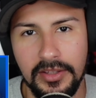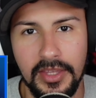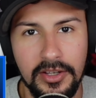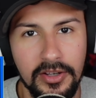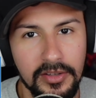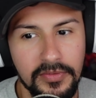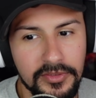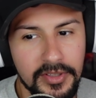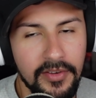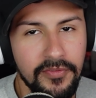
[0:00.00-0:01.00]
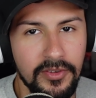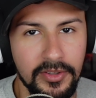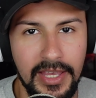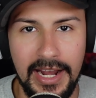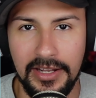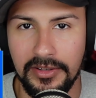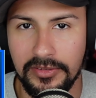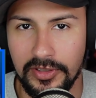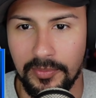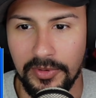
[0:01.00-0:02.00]
They could have definitely added
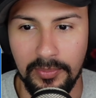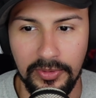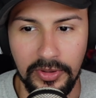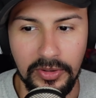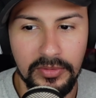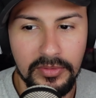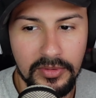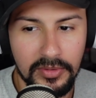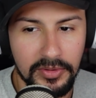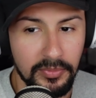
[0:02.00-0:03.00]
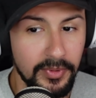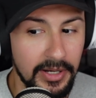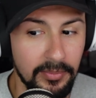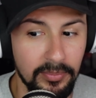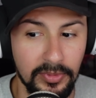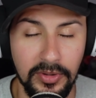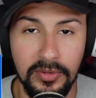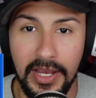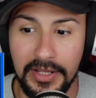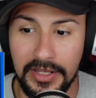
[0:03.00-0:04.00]
some of the blue, the red and blue,
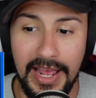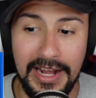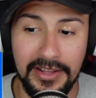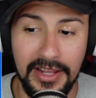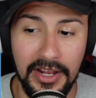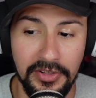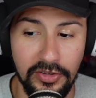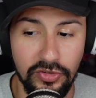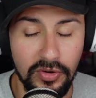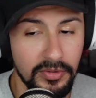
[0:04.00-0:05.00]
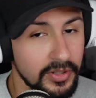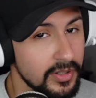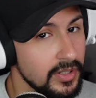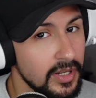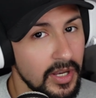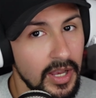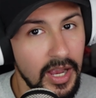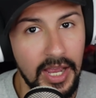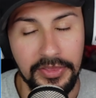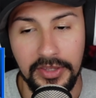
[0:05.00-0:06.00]
and then added it on the controller.
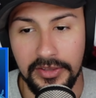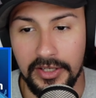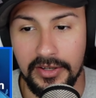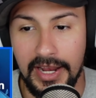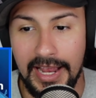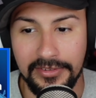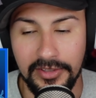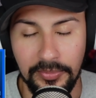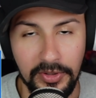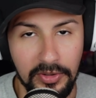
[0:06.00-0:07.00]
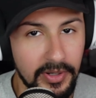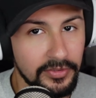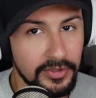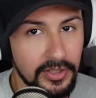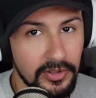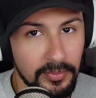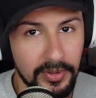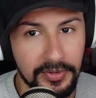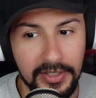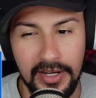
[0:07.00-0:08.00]
I think they could have had something crazy here,
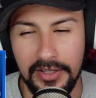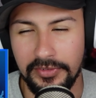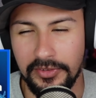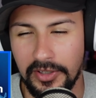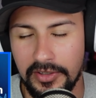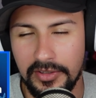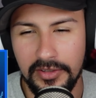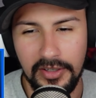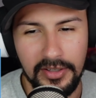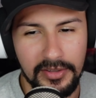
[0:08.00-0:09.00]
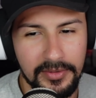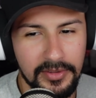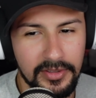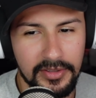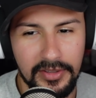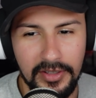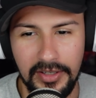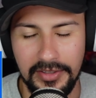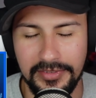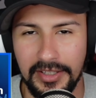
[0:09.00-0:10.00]
but they kind of stuck
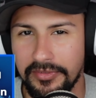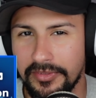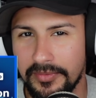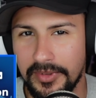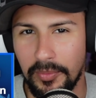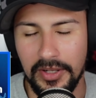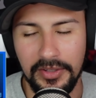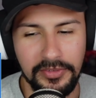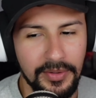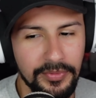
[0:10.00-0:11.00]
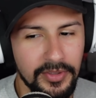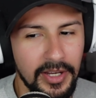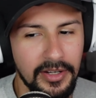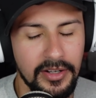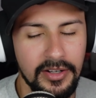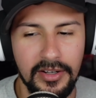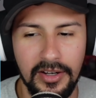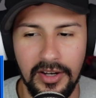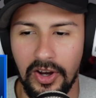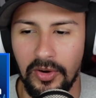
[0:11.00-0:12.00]
safe. They went on the safe side
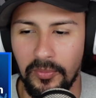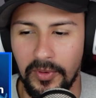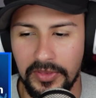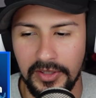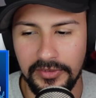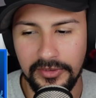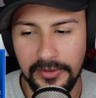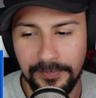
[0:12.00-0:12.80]
with this.